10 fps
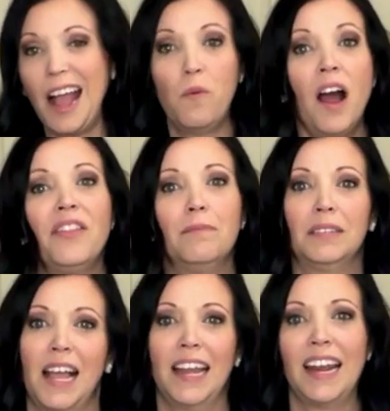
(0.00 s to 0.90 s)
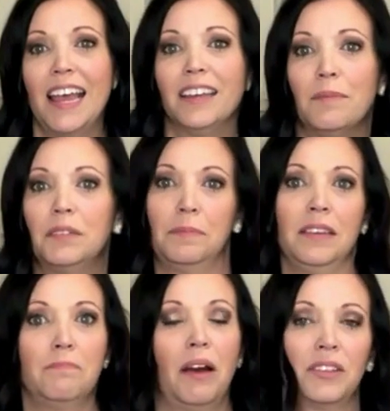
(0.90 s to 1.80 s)
I want them to kind of end up to
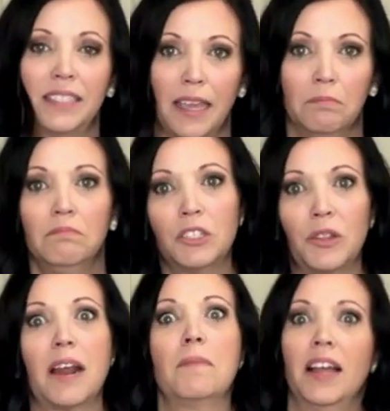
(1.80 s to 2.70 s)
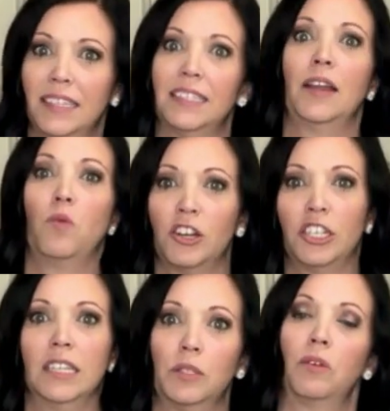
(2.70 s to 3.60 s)
be about the same so that I'm not inside
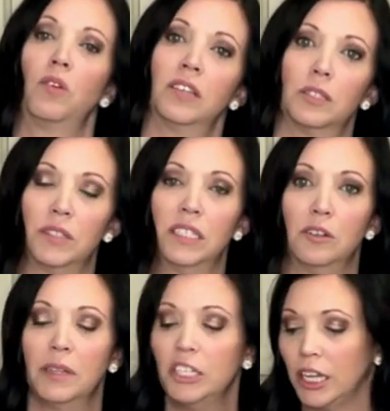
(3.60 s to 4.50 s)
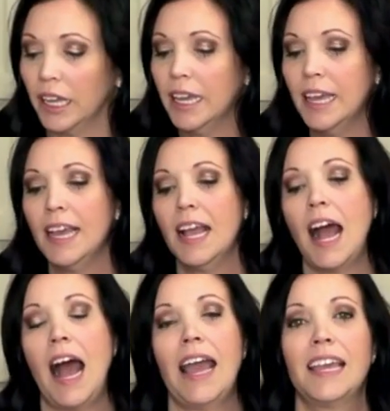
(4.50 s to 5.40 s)
washing this one while this one's still bleaching.
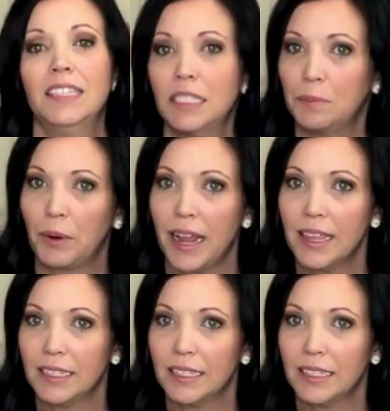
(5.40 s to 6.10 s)
I can spray this